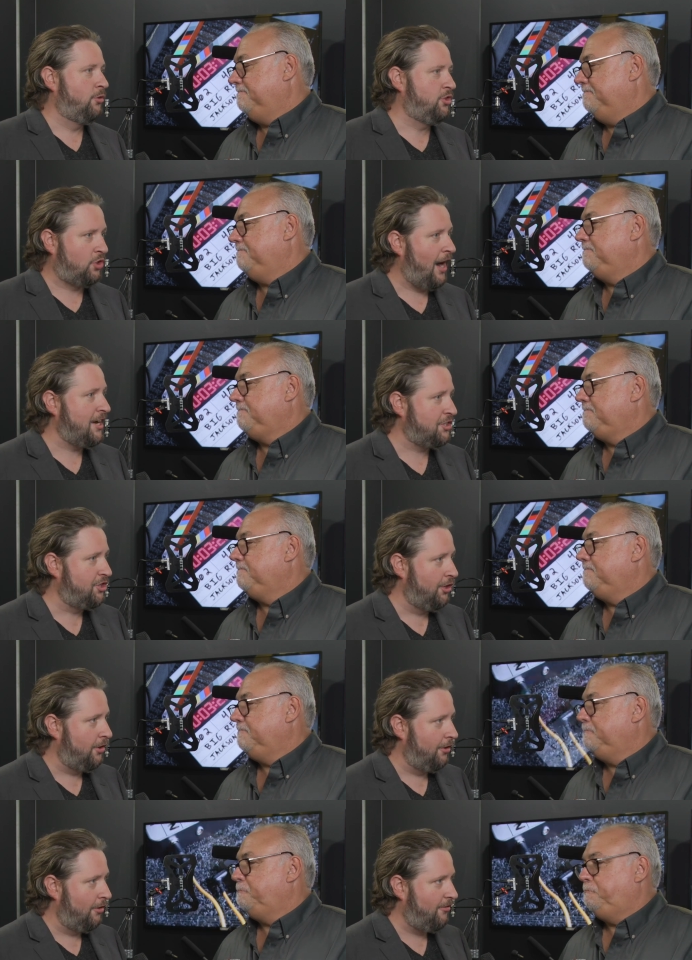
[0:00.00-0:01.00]
Speaker 1: trash
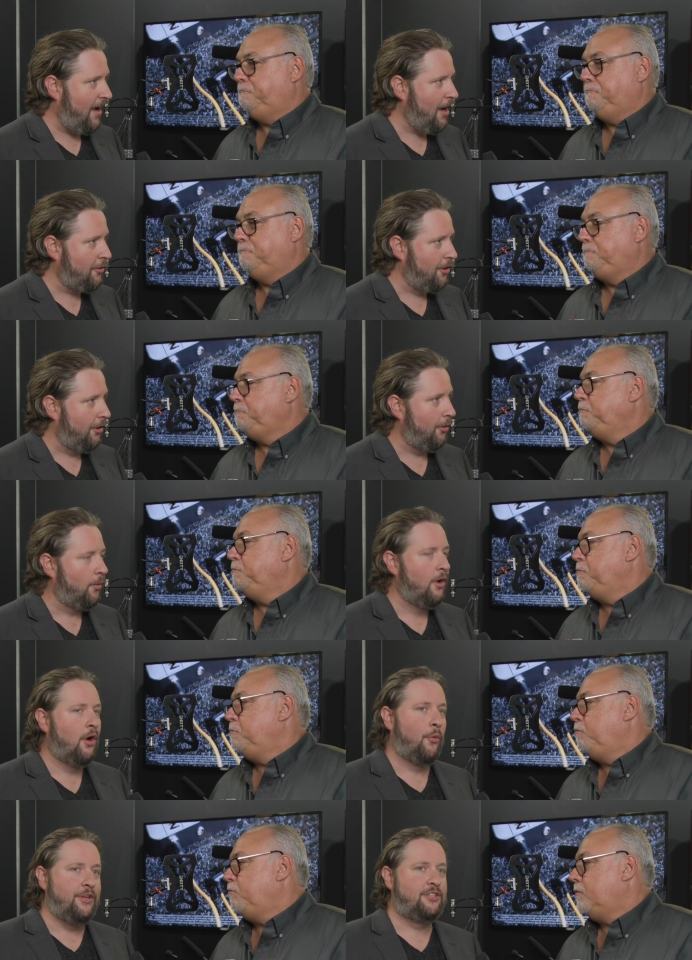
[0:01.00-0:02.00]
your, your value.
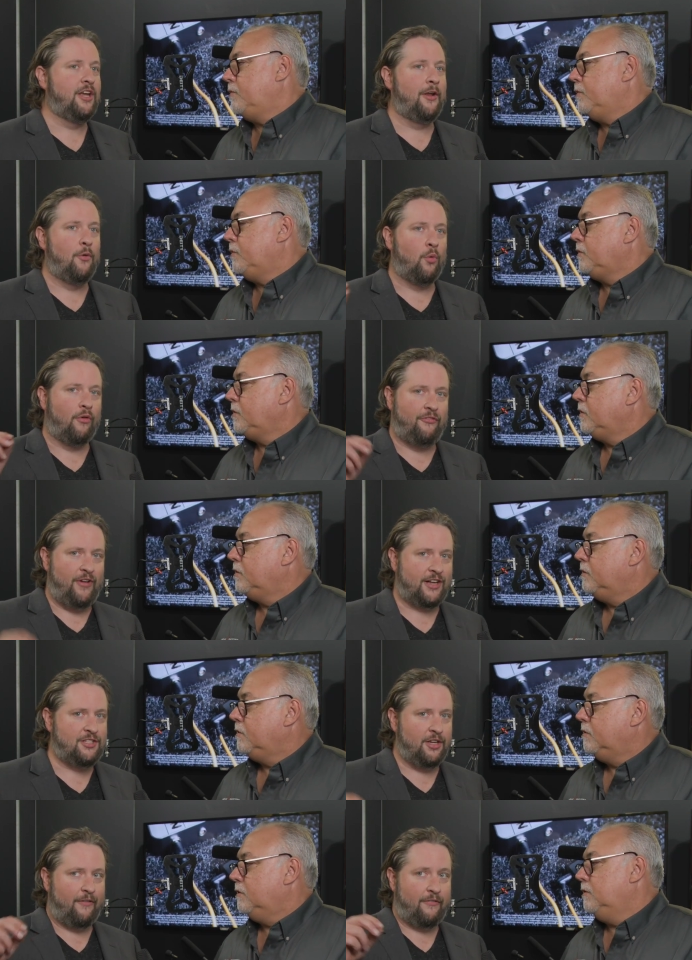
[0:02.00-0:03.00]
We said, we'll
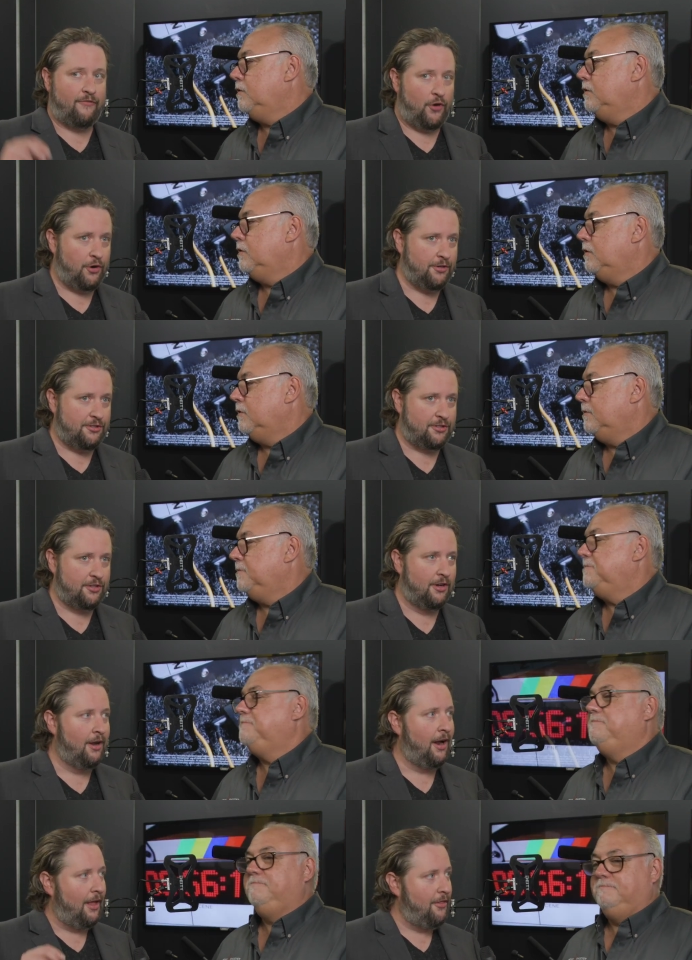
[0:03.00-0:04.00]
fix it first
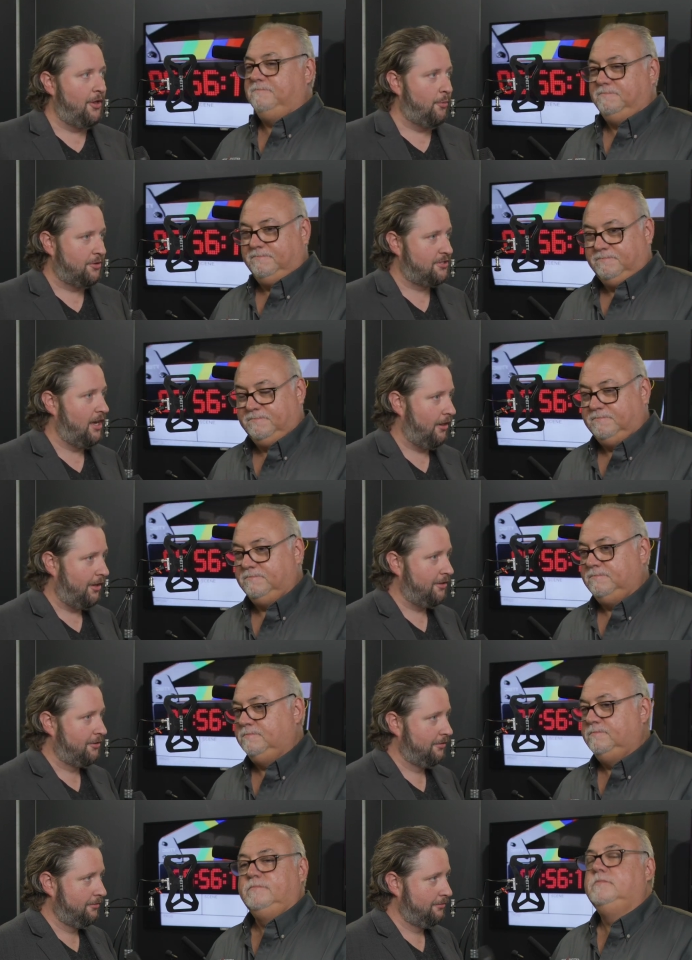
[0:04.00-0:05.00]
and then we'll sell
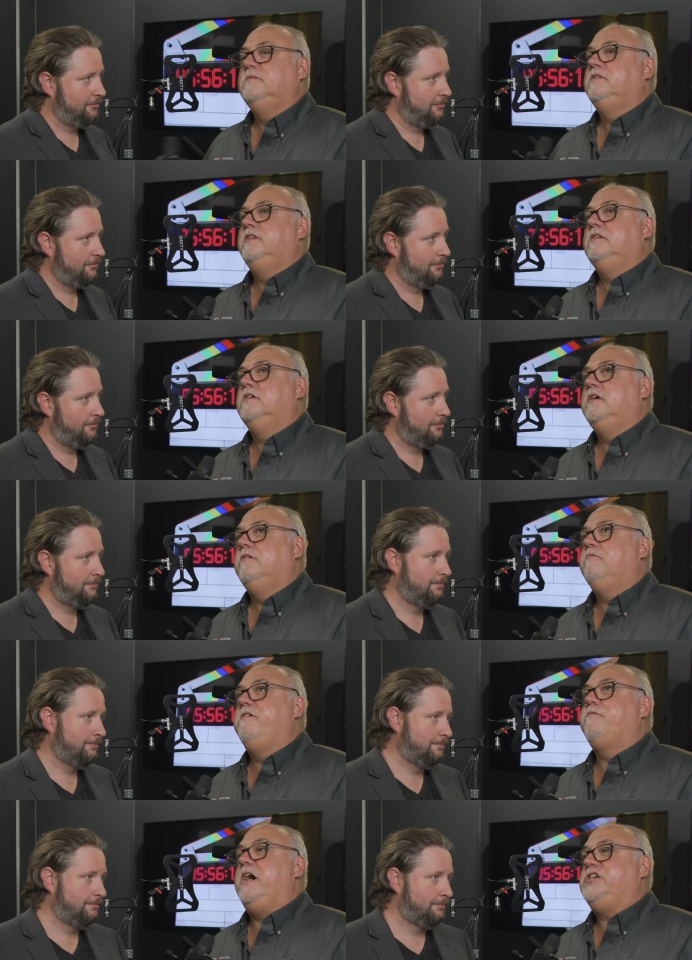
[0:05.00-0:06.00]
it.
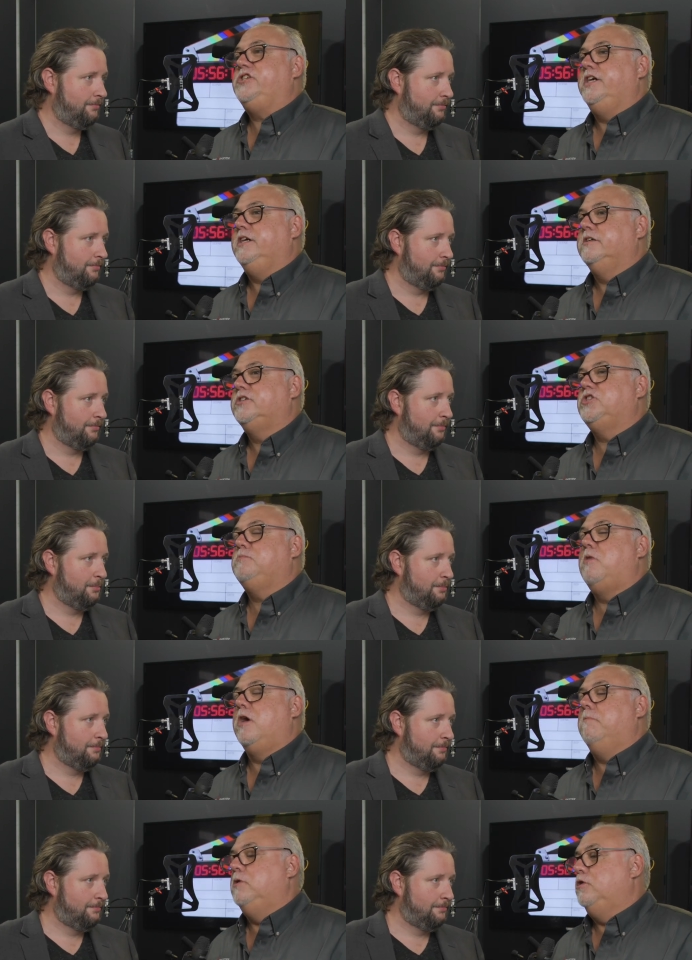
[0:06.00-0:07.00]
Speaker 2: Refreshing,
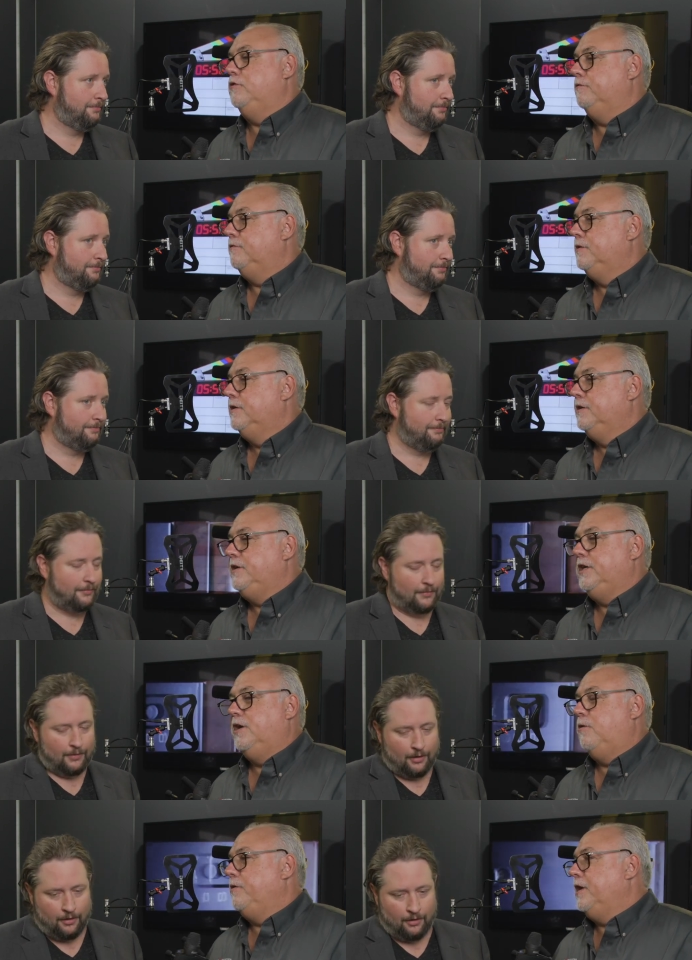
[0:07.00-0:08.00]
smart move.
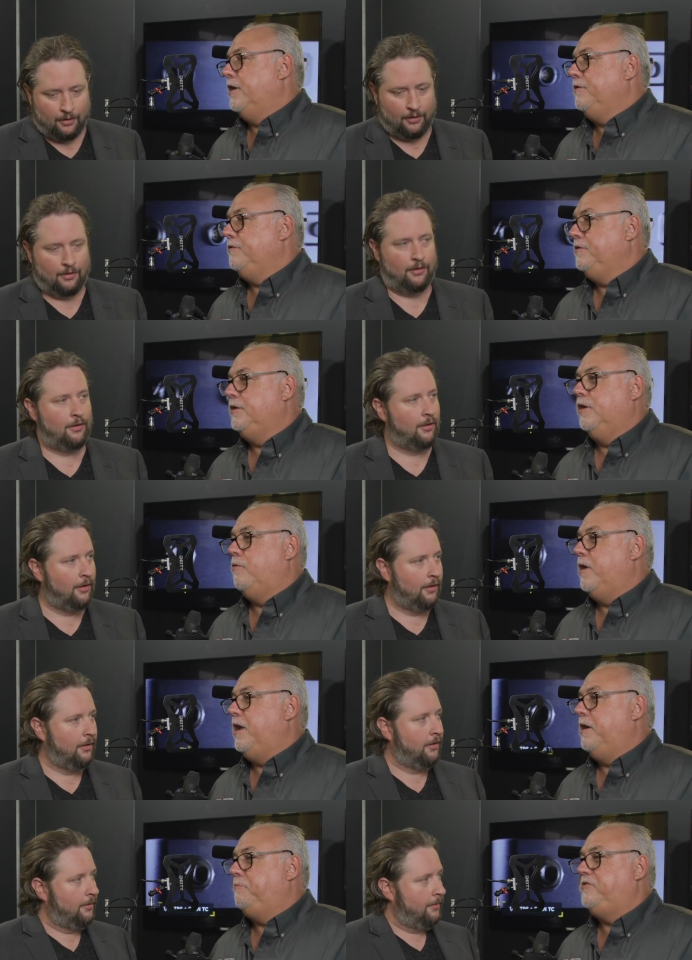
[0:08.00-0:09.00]
You don't, you know, you don't
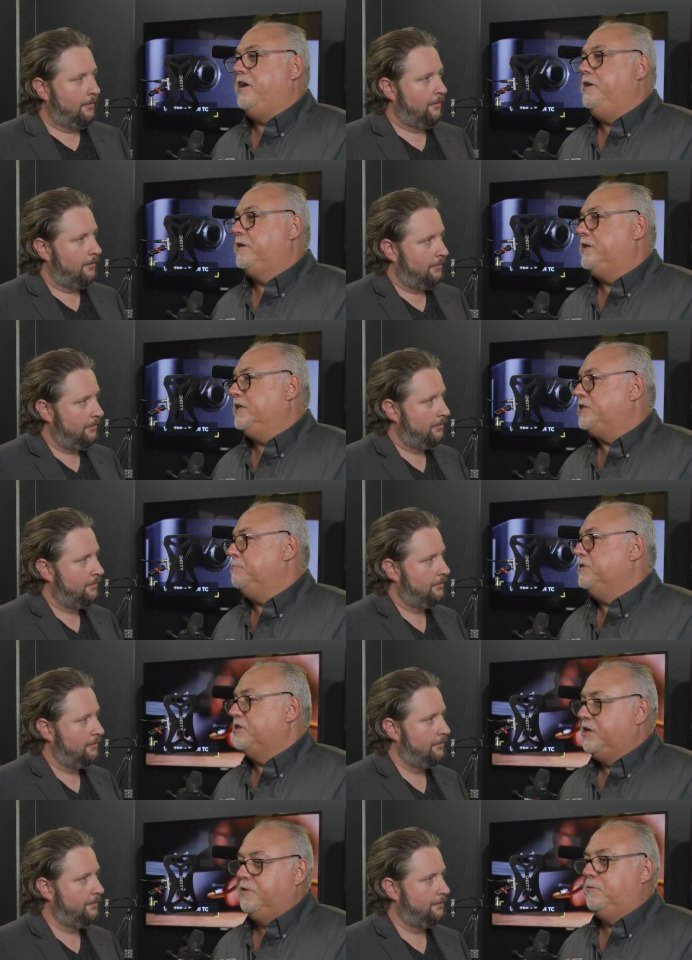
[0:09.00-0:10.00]
want to upset your
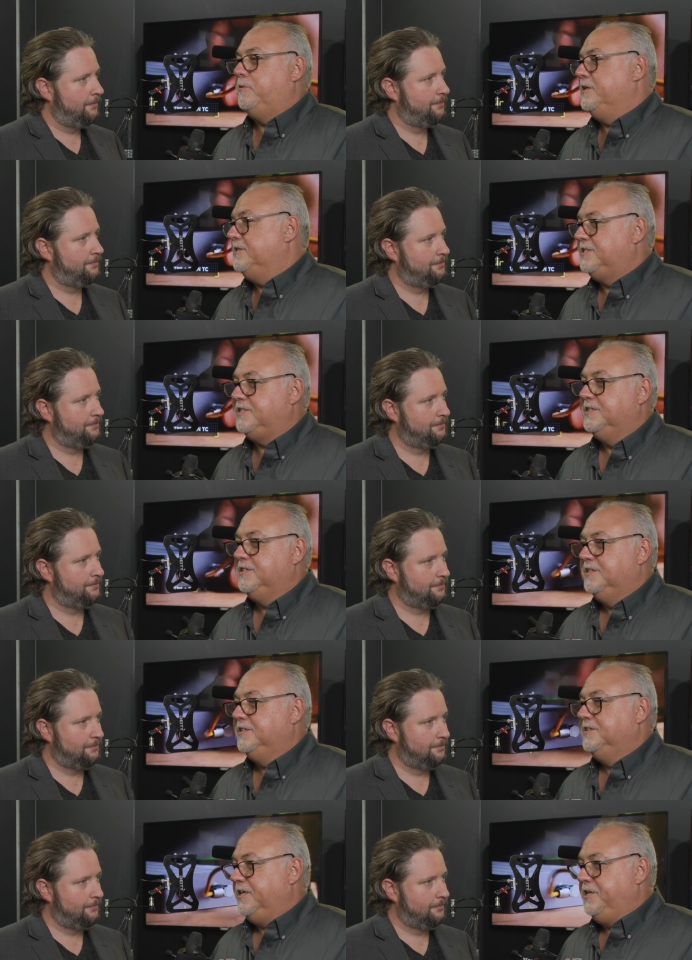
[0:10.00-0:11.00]
customers. They're the ones
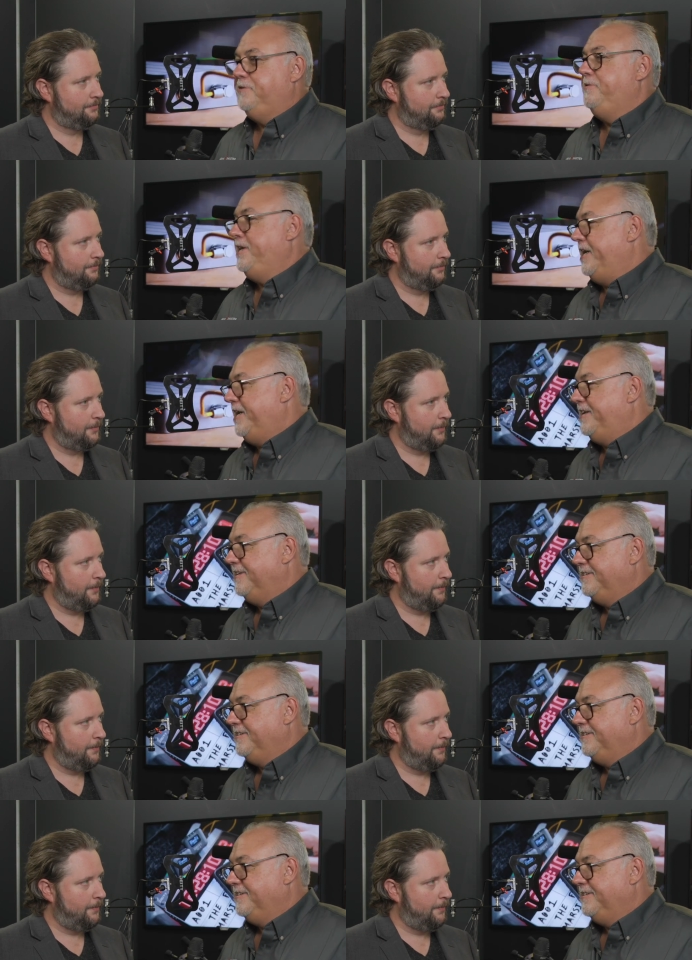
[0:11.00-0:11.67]
that you need.